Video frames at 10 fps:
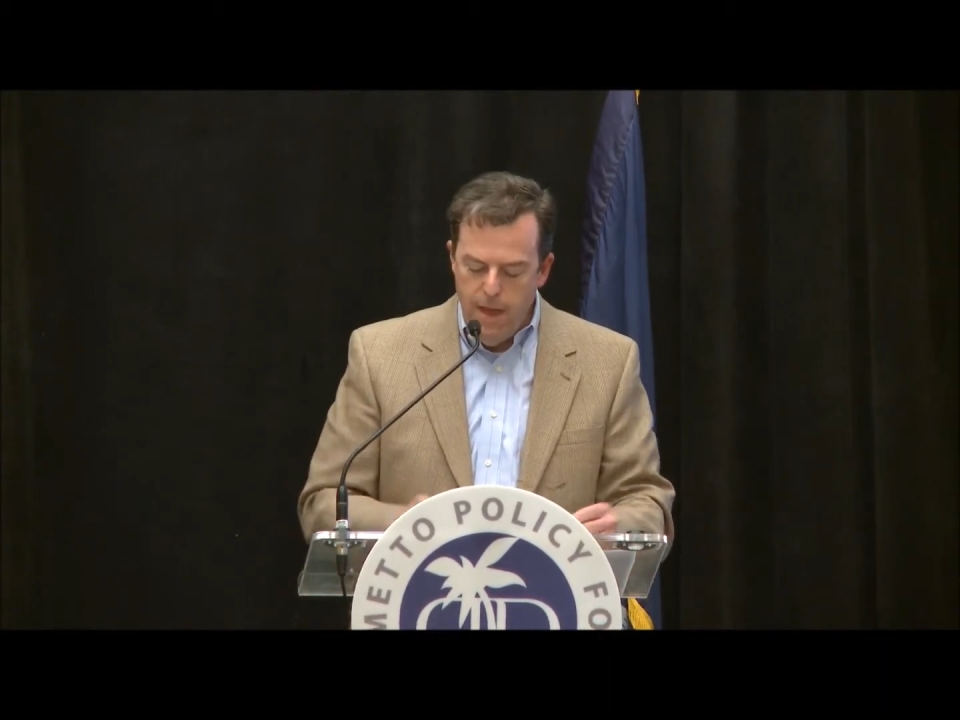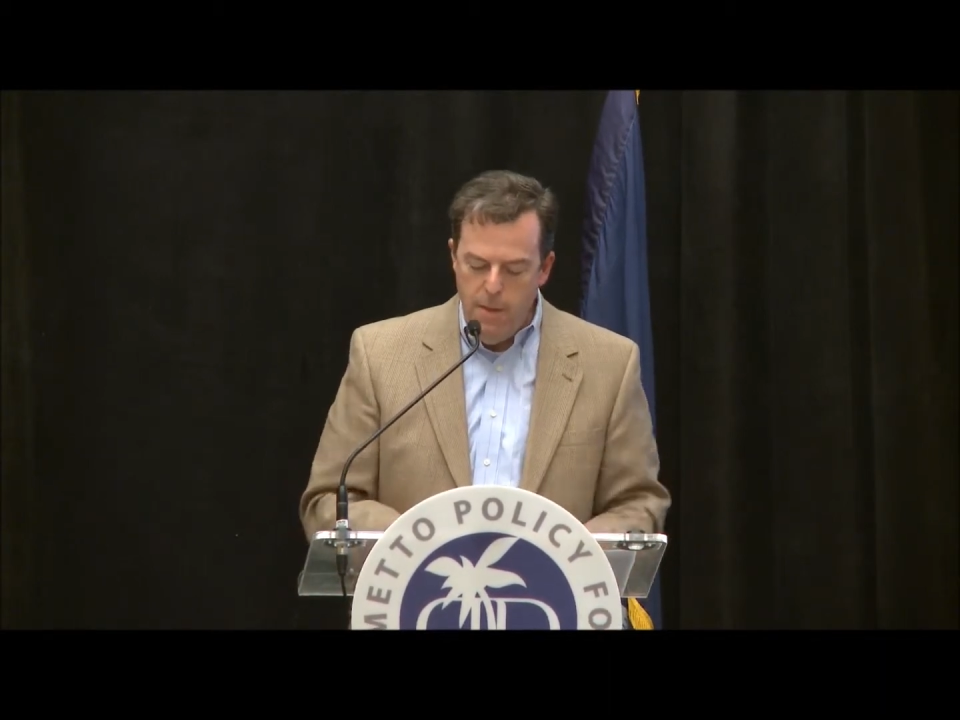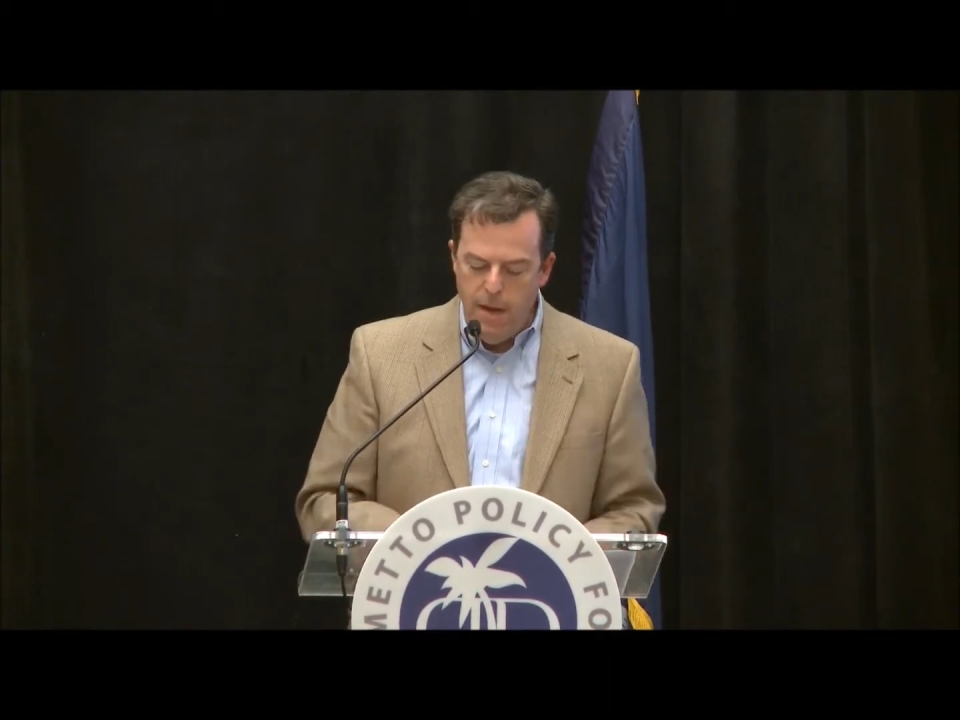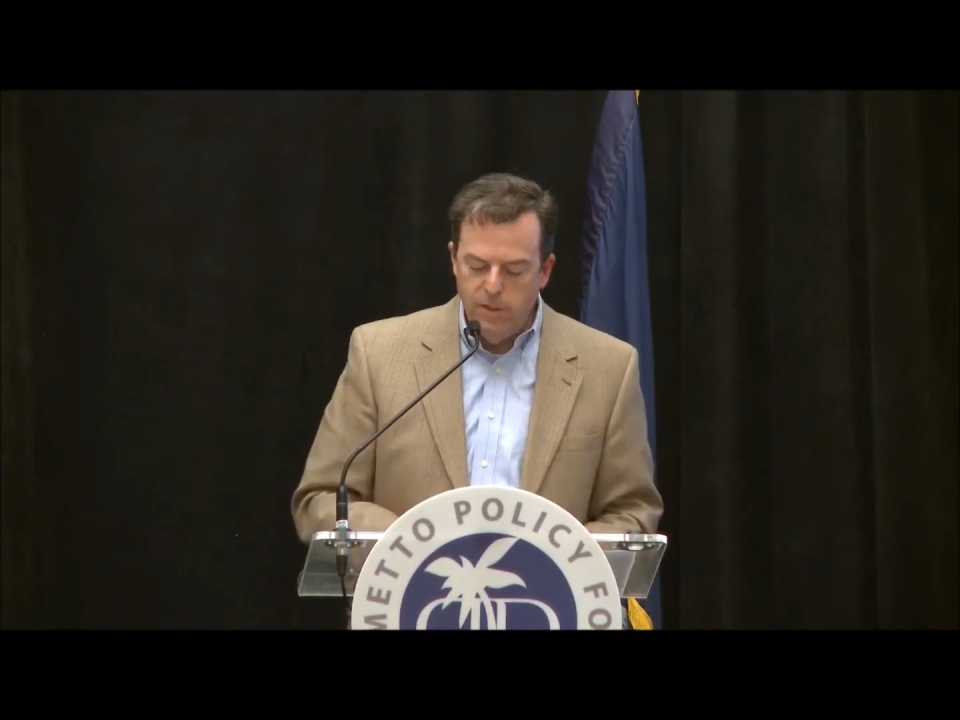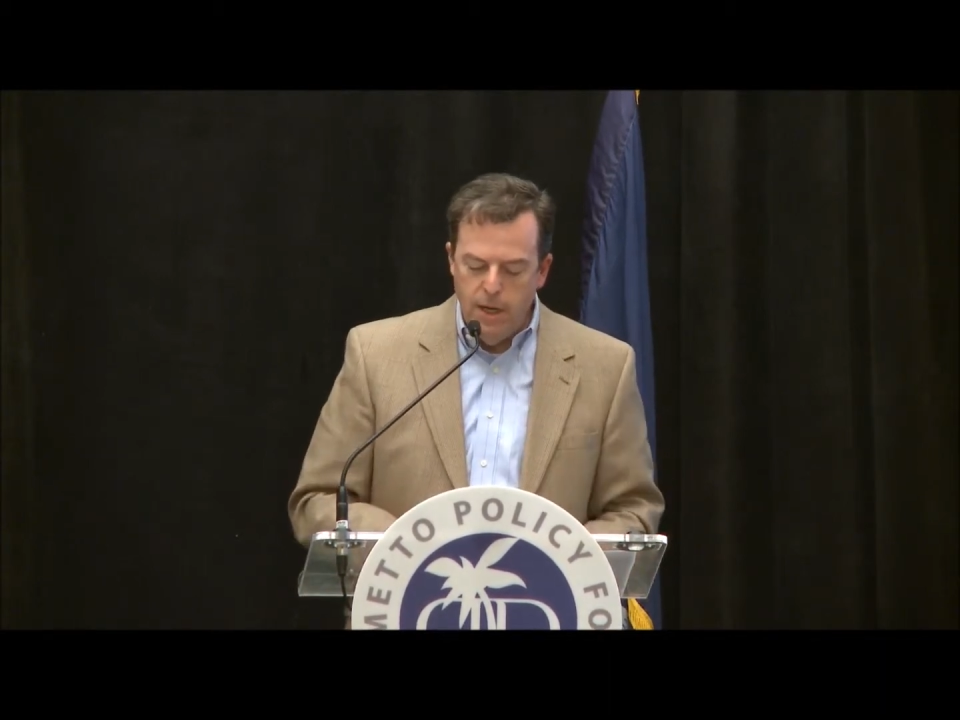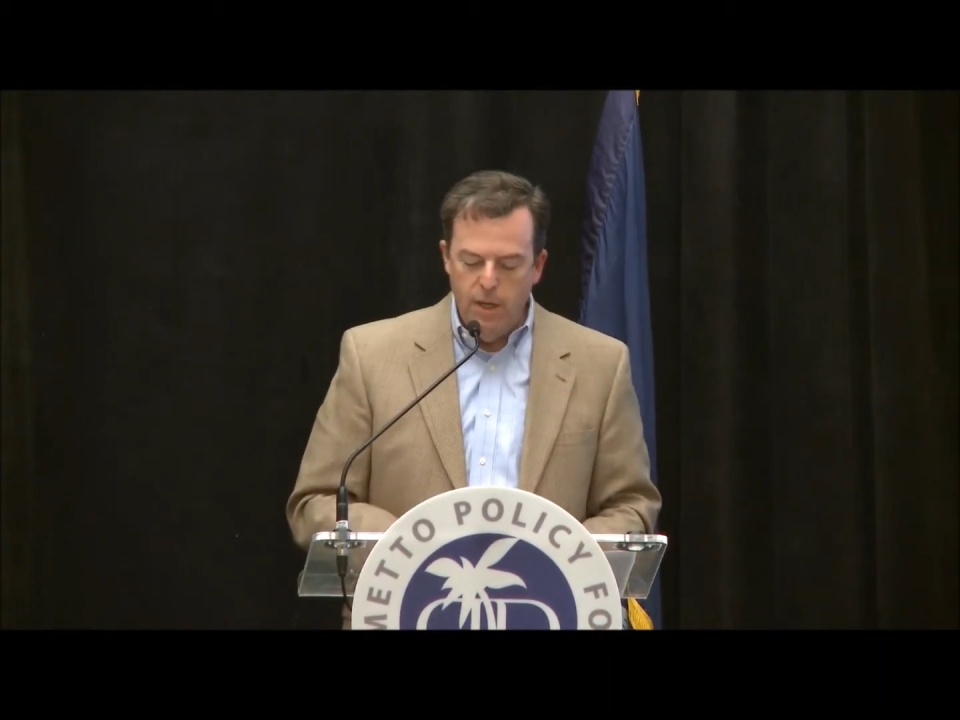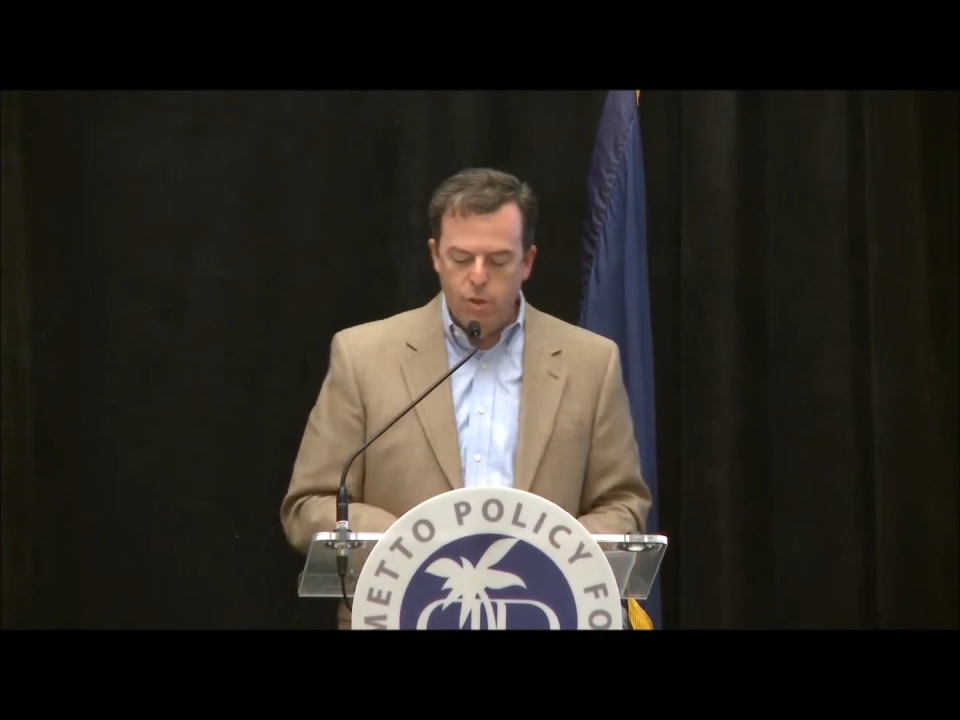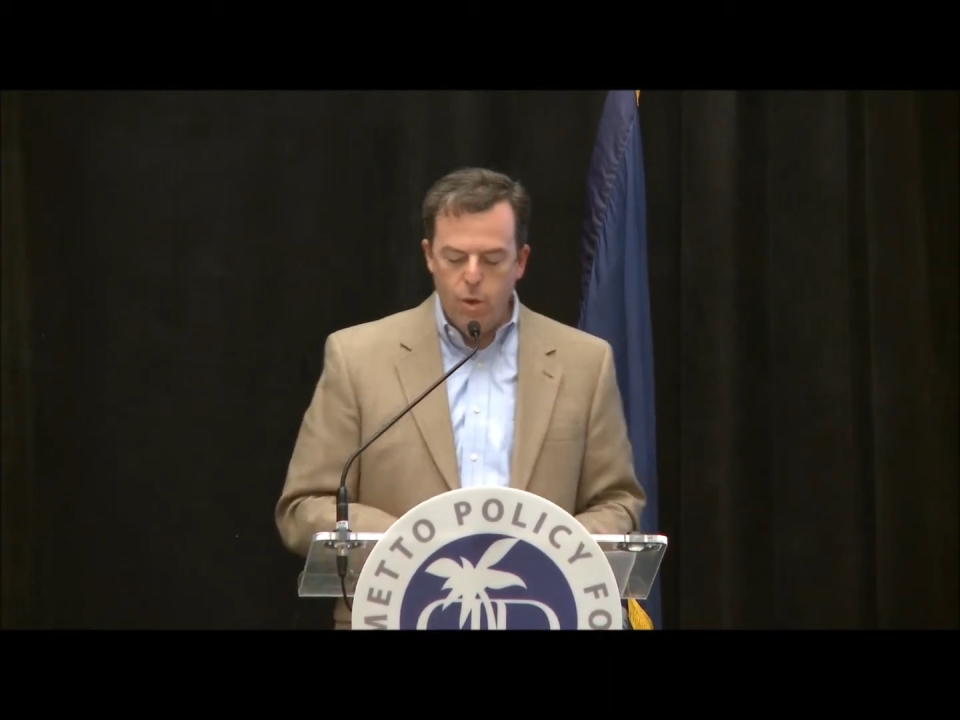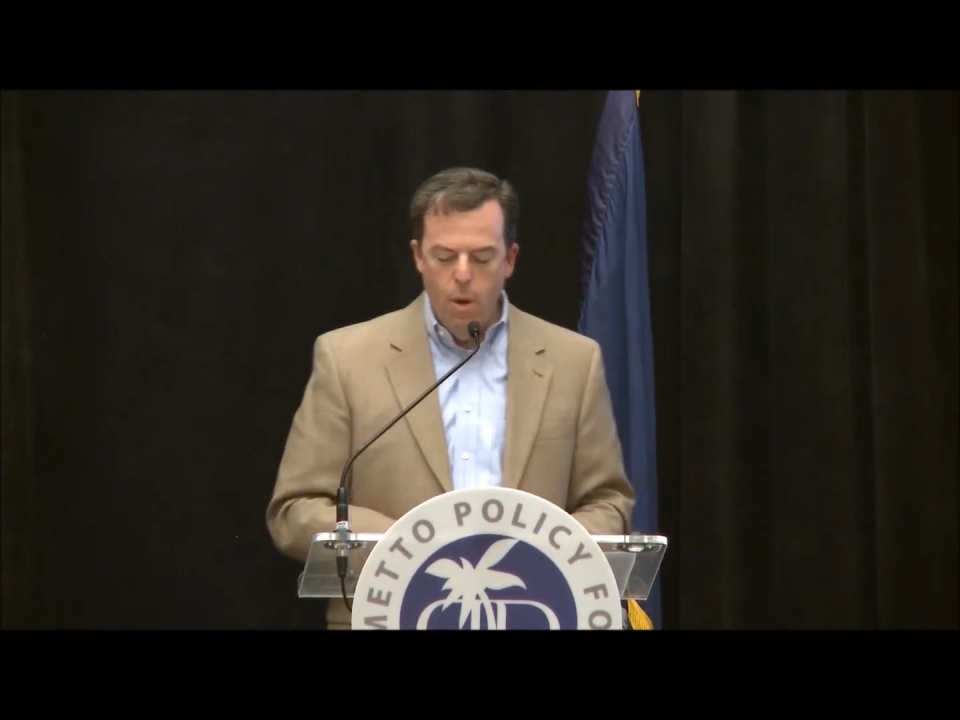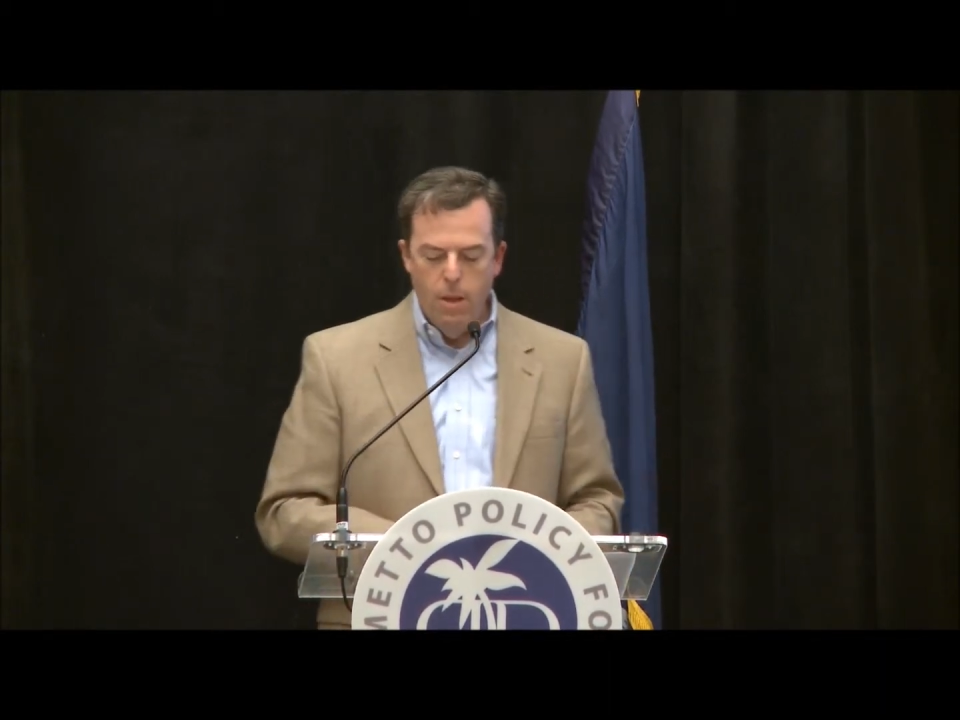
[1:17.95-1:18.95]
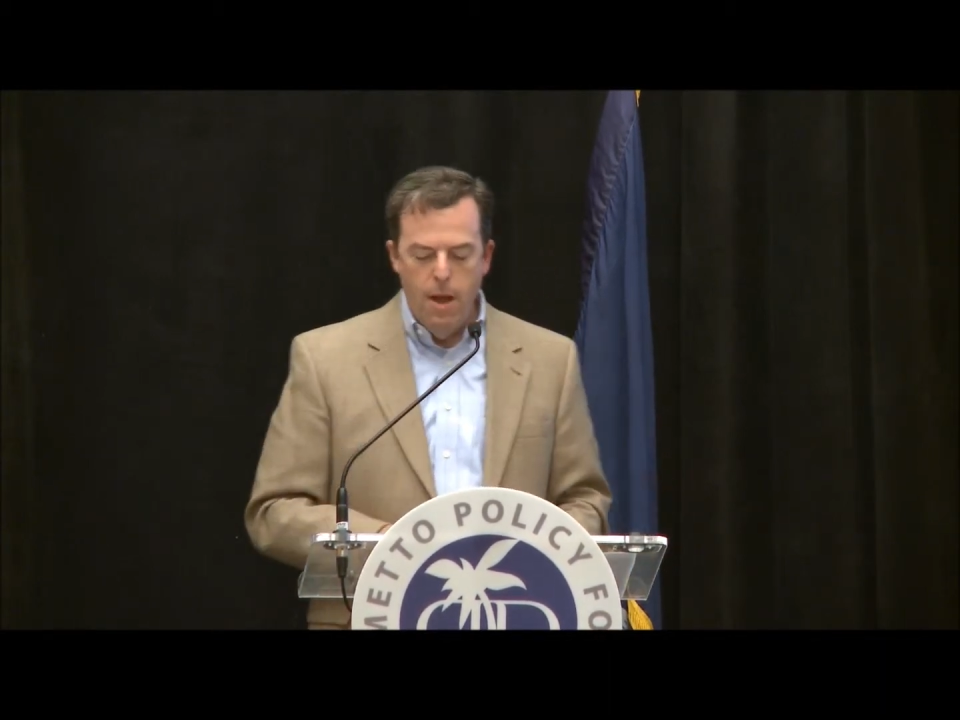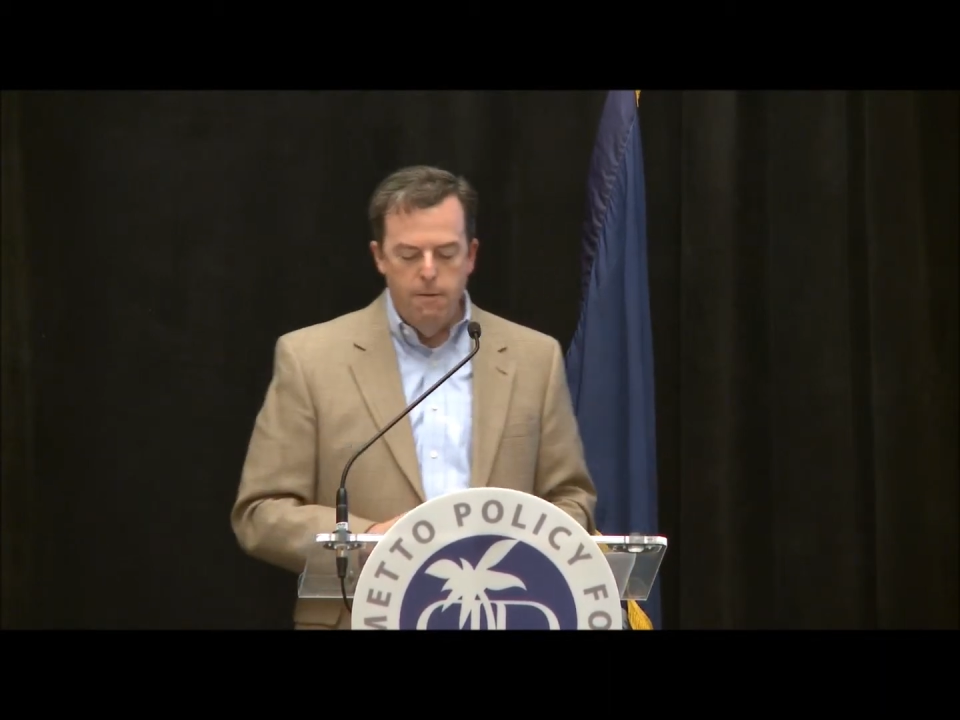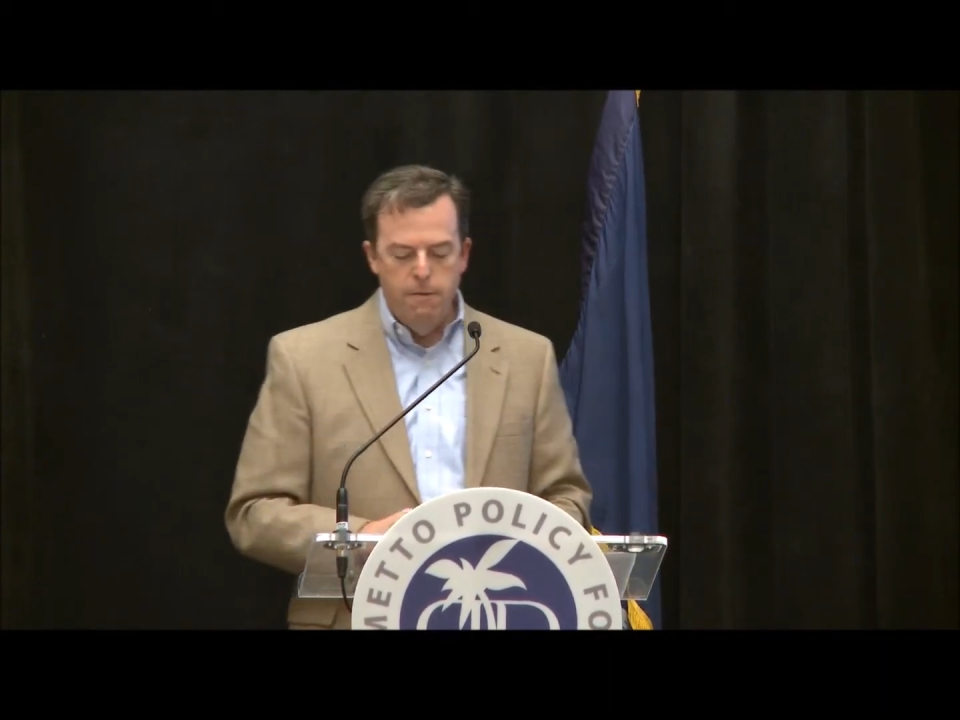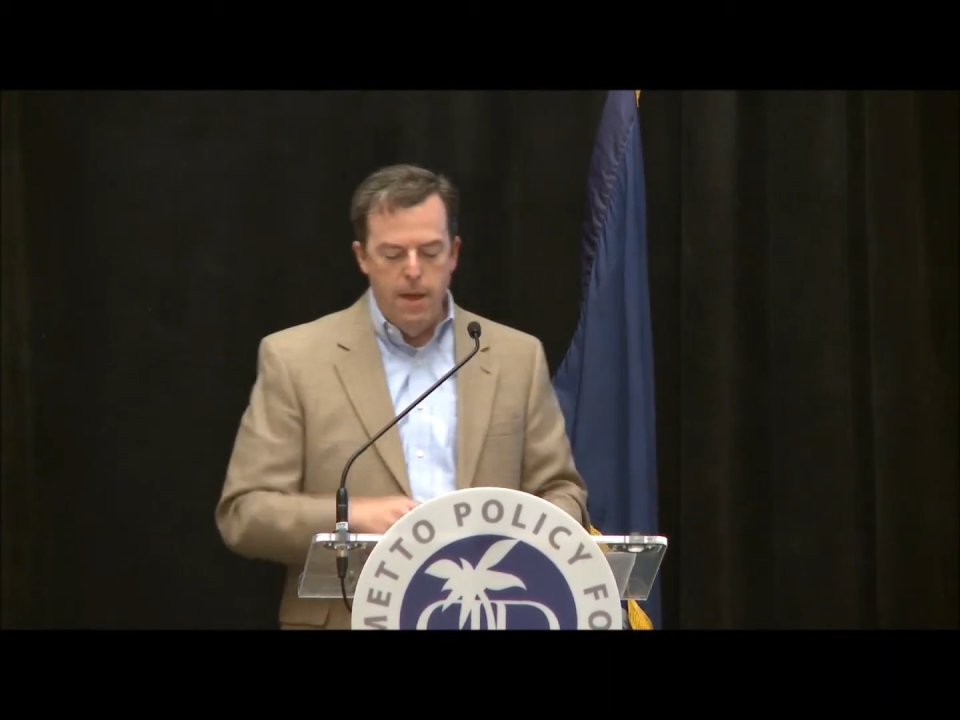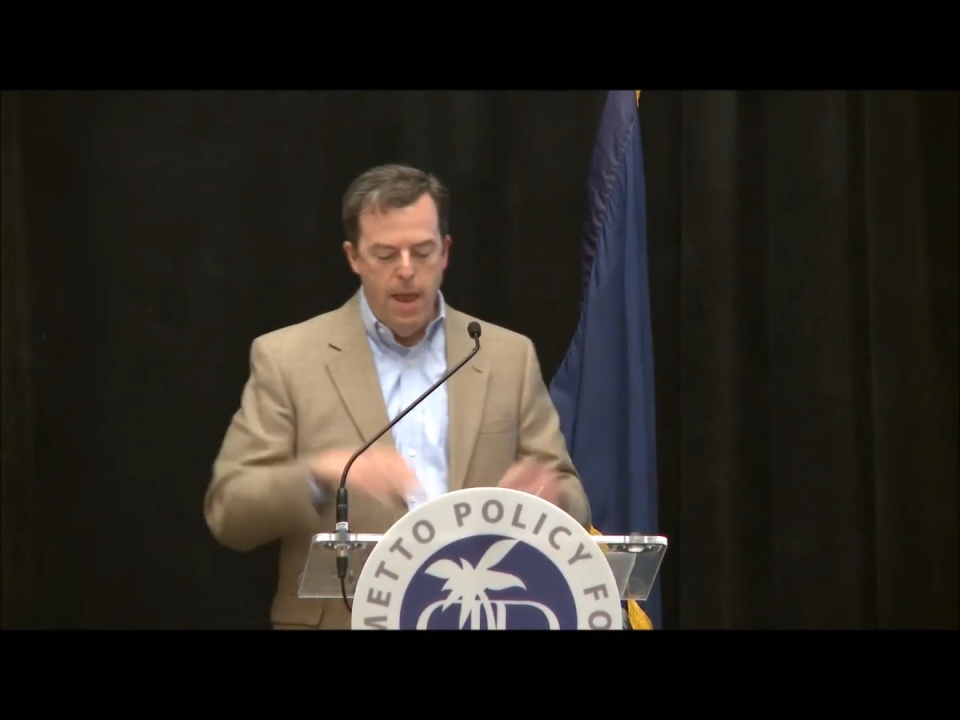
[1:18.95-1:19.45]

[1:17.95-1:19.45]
that means getting control of